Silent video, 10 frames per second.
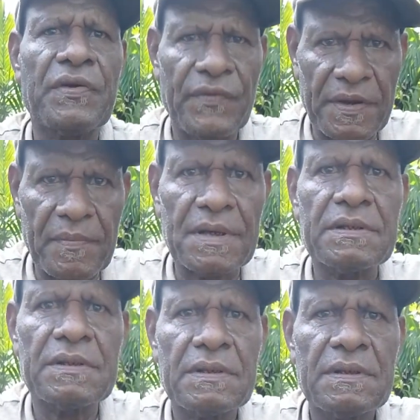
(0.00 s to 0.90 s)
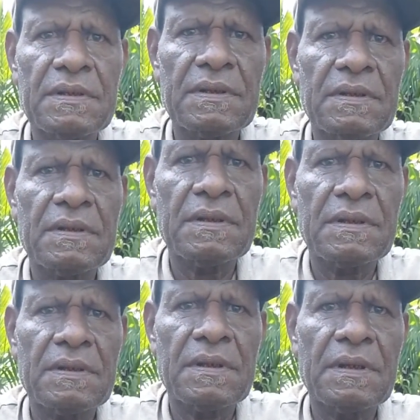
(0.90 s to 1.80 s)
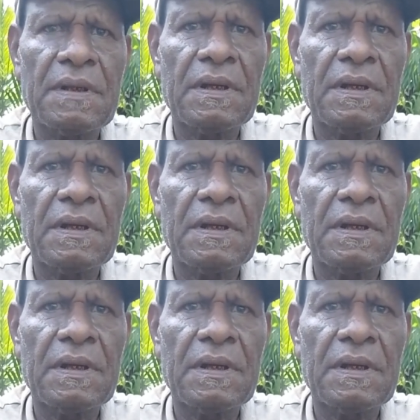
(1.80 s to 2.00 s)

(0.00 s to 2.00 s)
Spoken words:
the outside world to see what you have been doing.